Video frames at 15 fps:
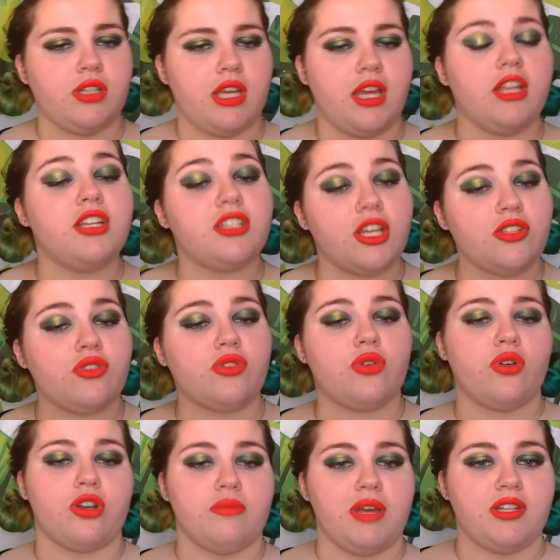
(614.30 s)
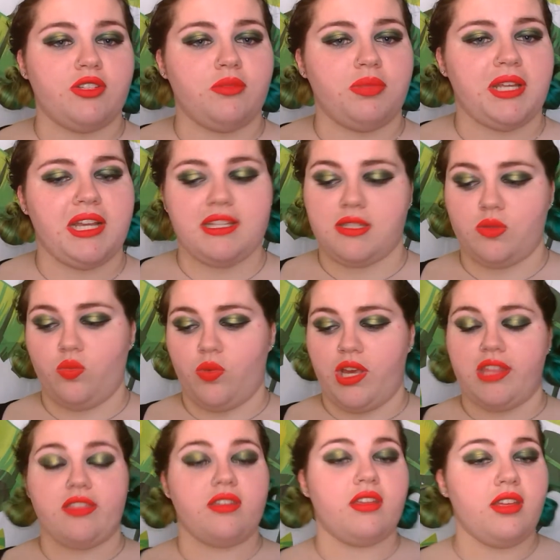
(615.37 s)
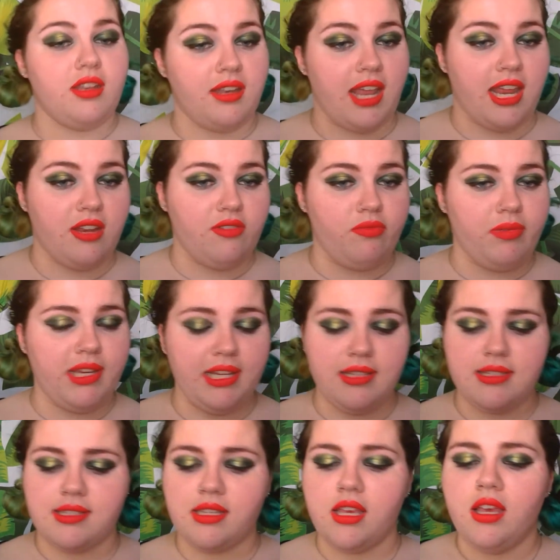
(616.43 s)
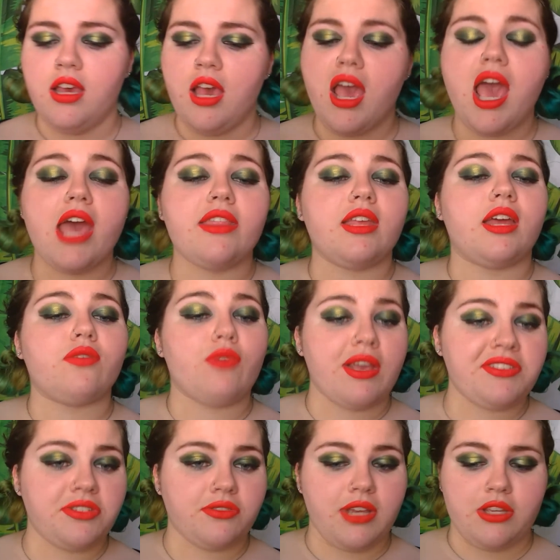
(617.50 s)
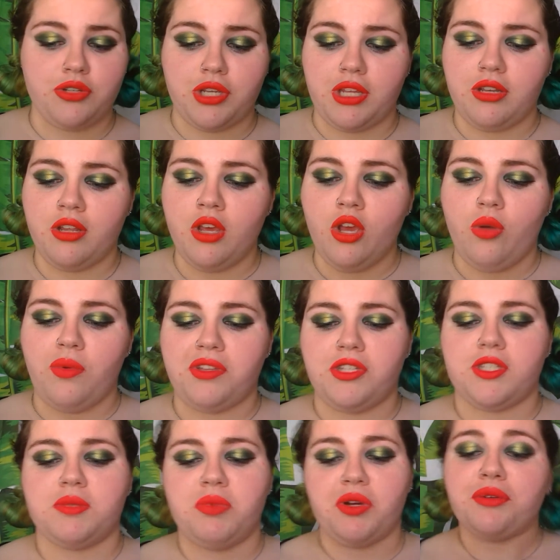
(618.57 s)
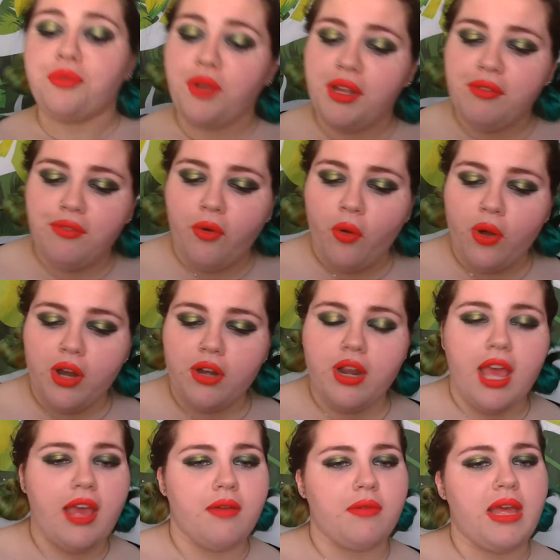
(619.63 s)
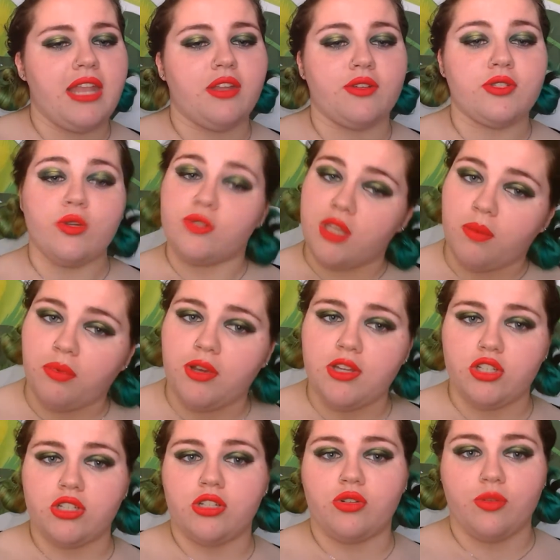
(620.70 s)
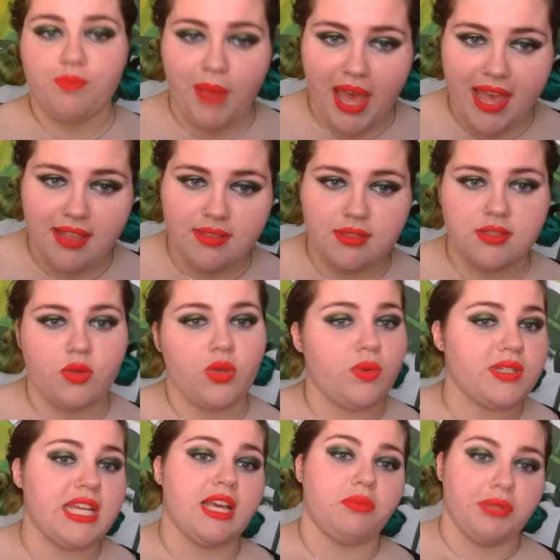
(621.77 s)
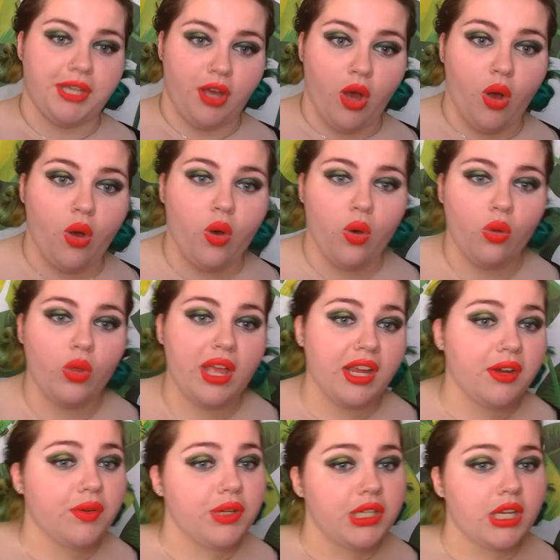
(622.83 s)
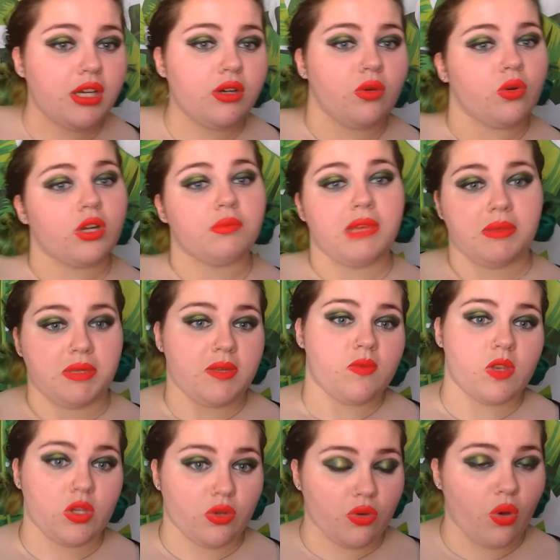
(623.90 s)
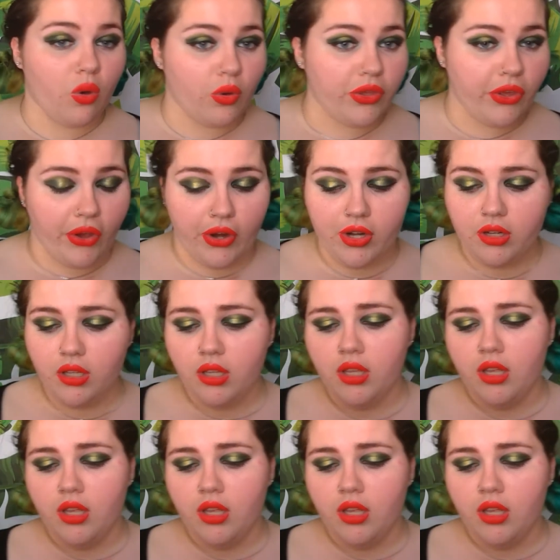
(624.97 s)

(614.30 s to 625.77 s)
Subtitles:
industrial ornamental plants with native plants. And then restoration, which is more free-form and there's no separation or beds, so it would take up like a whole area or maybe even your whole yard.